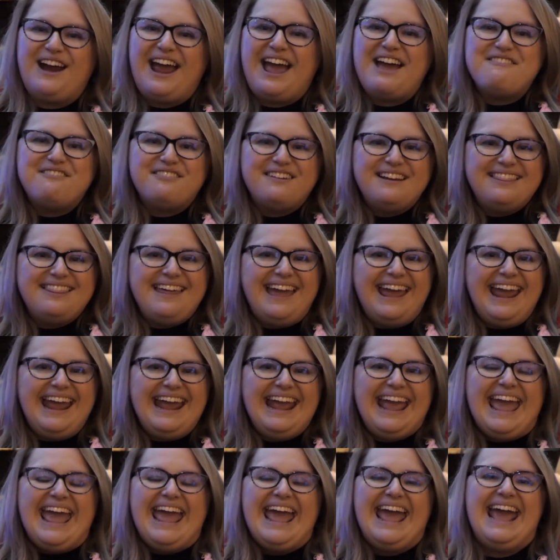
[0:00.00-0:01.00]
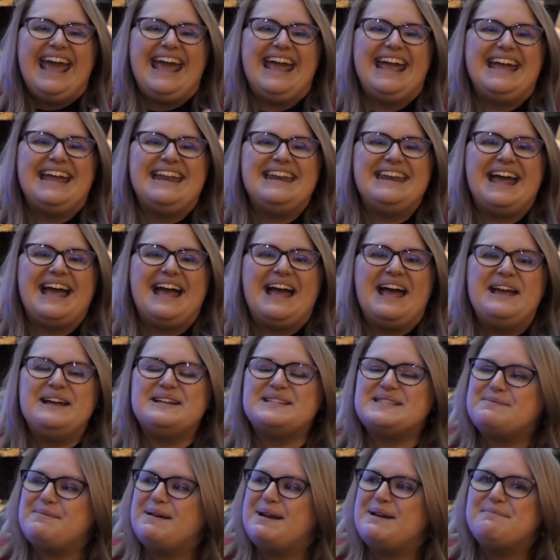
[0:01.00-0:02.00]
everything, and
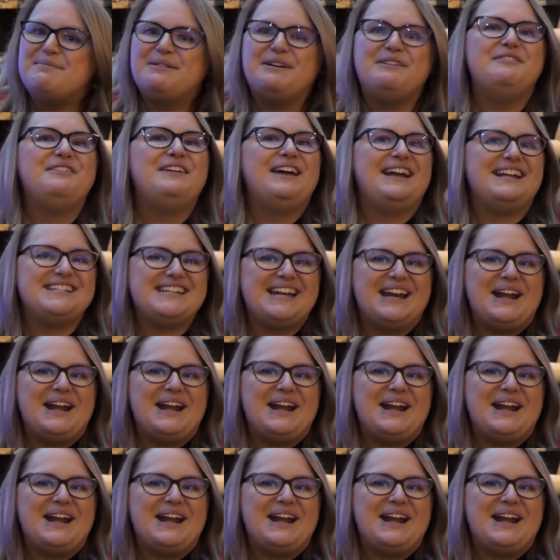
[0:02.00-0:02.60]
it's been a privilege.